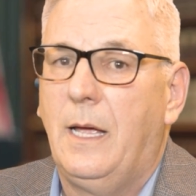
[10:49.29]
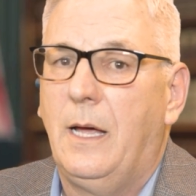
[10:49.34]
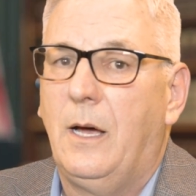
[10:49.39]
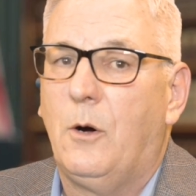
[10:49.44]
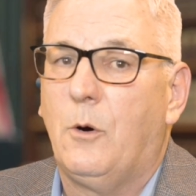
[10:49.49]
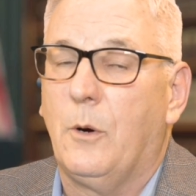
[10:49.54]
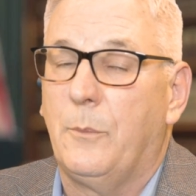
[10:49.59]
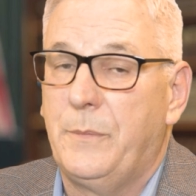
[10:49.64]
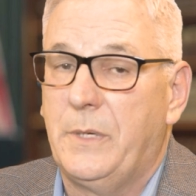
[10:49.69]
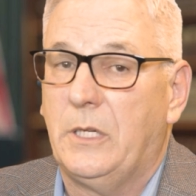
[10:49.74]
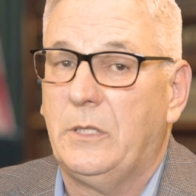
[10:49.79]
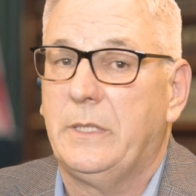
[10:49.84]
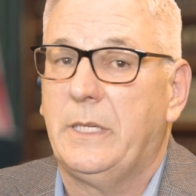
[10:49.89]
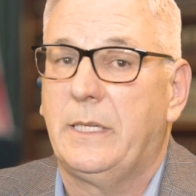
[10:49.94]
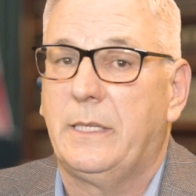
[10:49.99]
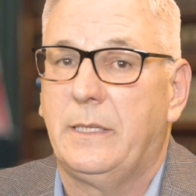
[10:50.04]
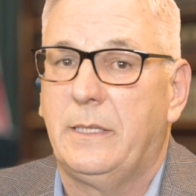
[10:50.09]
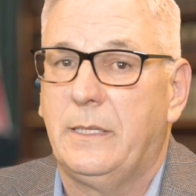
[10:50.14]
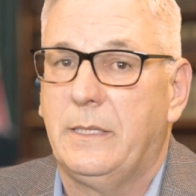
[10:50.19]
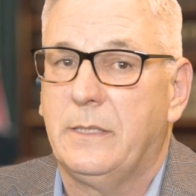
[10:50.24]
or
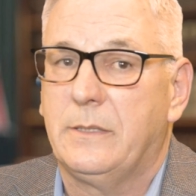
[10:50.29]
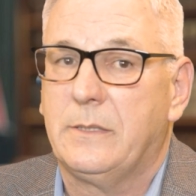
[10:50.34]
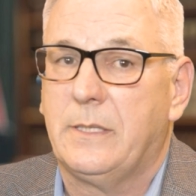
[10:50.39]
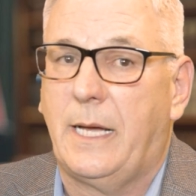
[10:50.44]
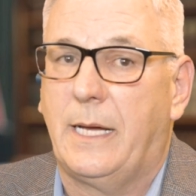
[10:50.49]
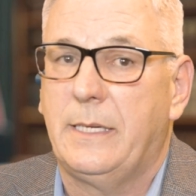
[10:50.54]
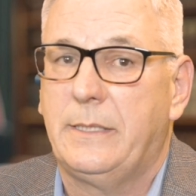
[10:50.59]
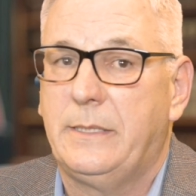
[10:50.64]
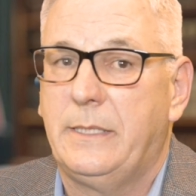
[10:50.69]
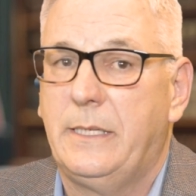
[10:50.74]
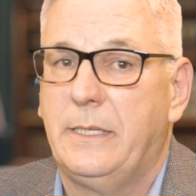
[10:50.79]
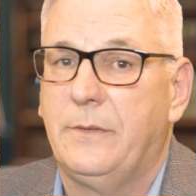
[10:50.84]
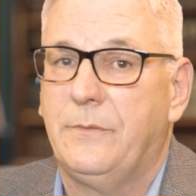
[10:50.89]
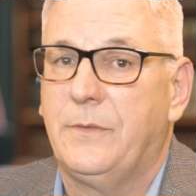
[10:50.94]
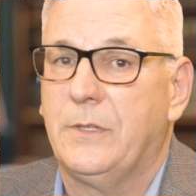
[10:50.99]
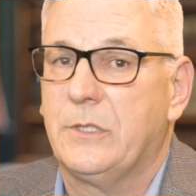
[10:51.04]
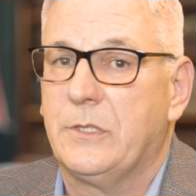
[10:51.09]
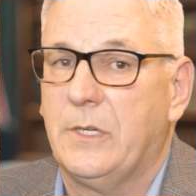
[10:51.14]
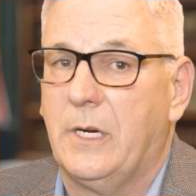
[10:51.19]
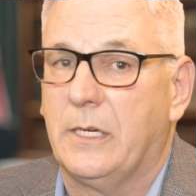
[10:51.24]
building this IT
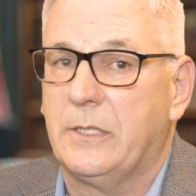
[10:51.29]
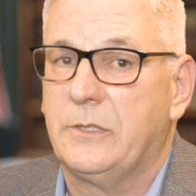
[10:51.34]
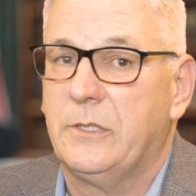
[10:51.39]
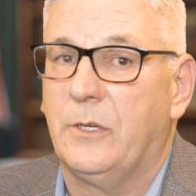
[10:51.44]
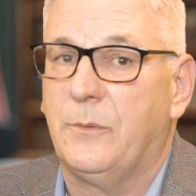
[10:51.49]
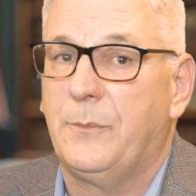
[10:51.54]
infrastructure,